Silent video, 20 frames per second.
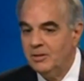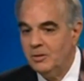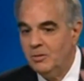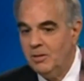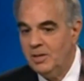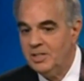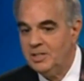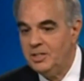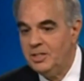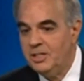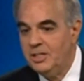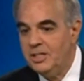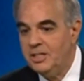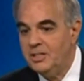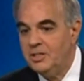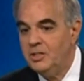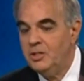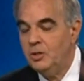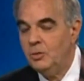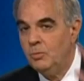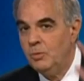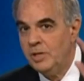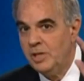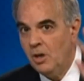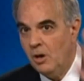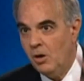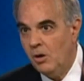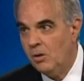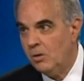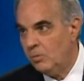the question is, do
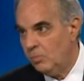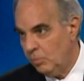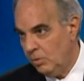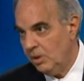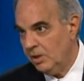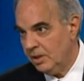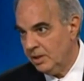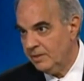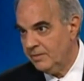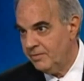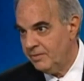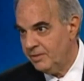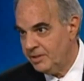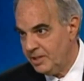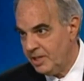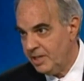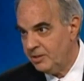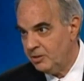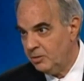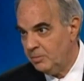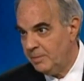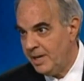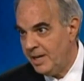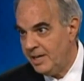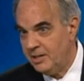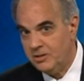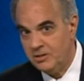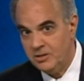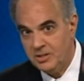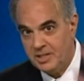we all work for central
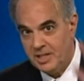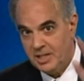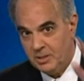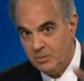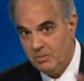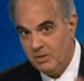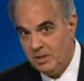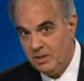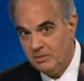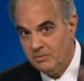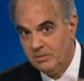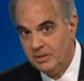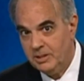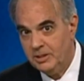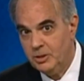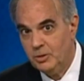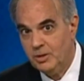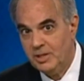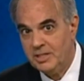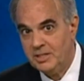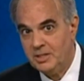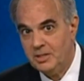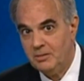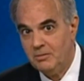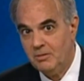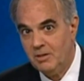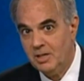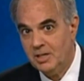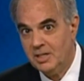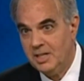bankers? That's what I want to address
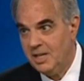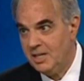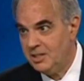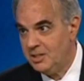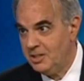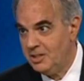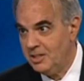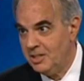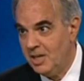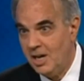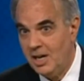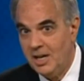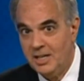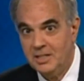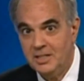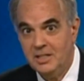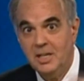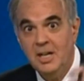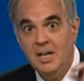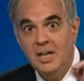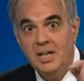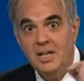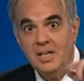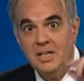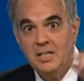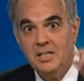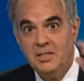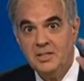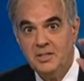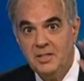to our guest tonight.
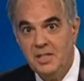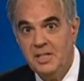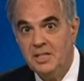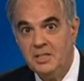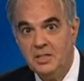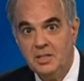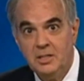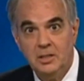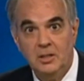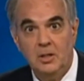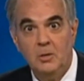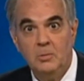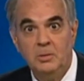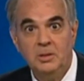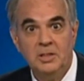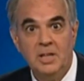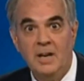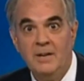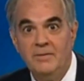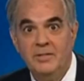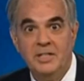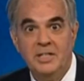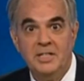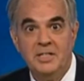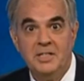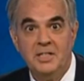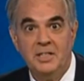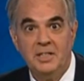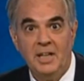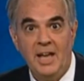Is this global
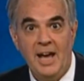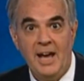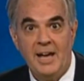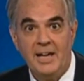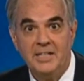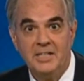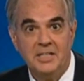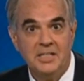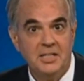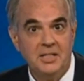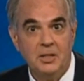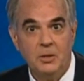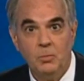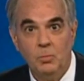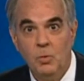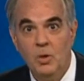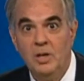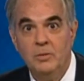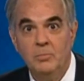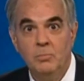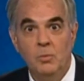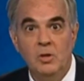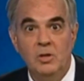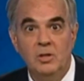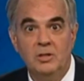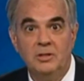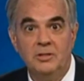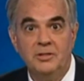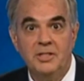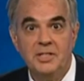governance at last? Is it one
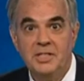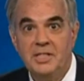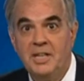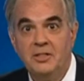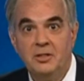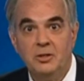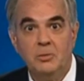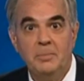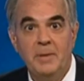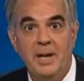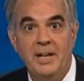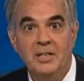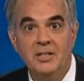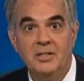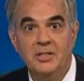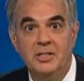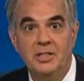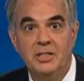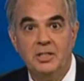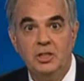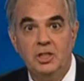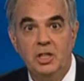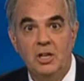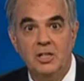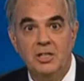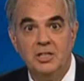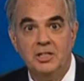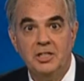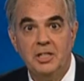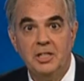world, the central bankers in
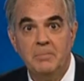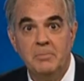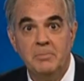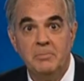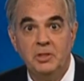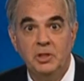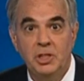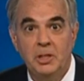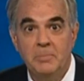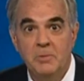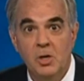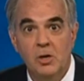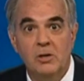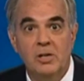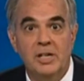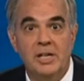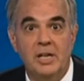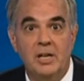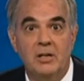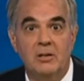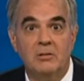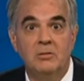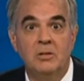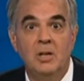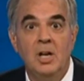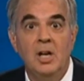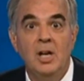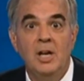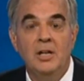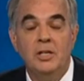charge? Jim Iorio,
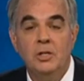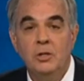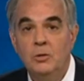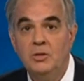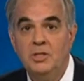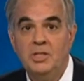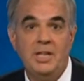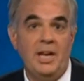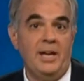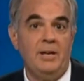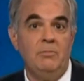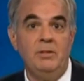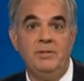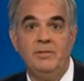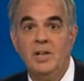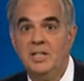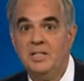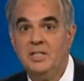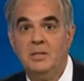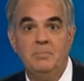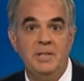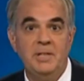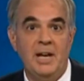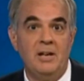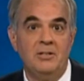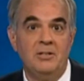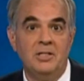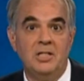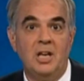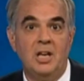you say we've got some
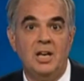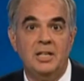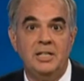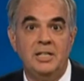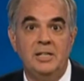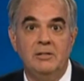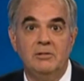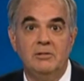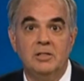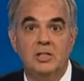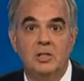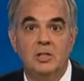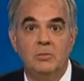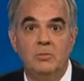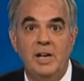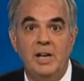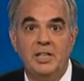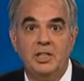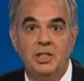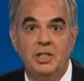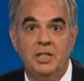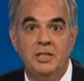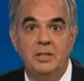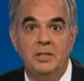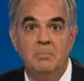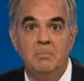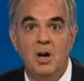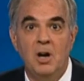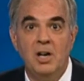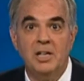downside here, a correction in
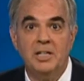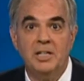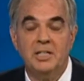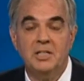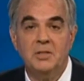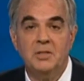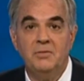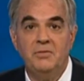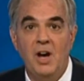the markets.